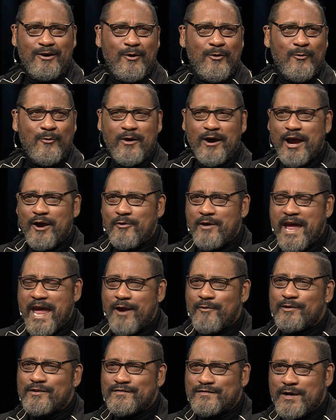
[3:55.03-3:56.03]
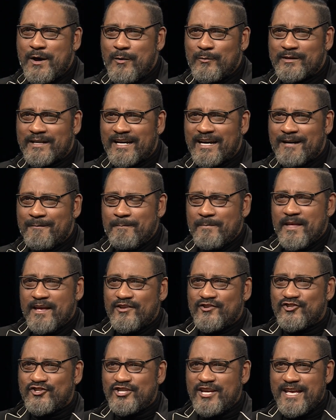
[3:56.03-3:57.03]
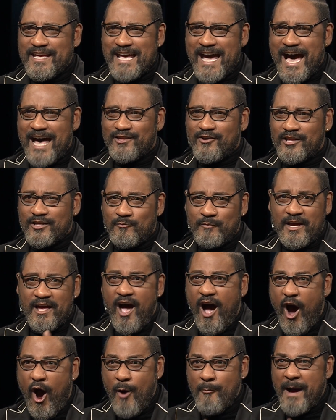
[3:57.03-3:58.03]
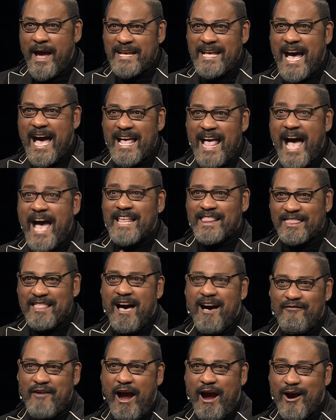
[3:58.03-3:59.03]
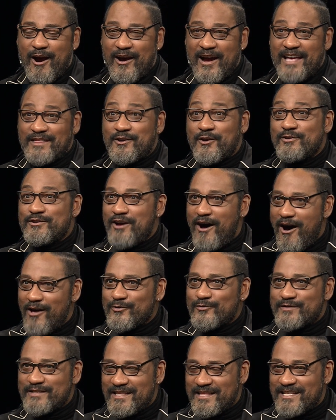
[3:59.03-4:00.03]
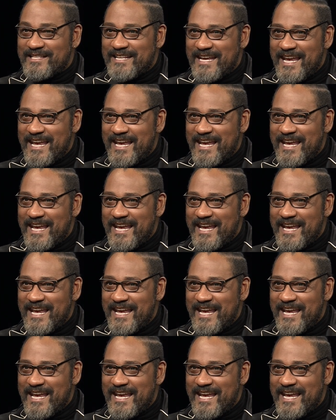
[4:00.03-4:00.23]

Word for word: oh, Arizona. She got uh-huh. on and went, oh my God, I love her. And her daughter's in the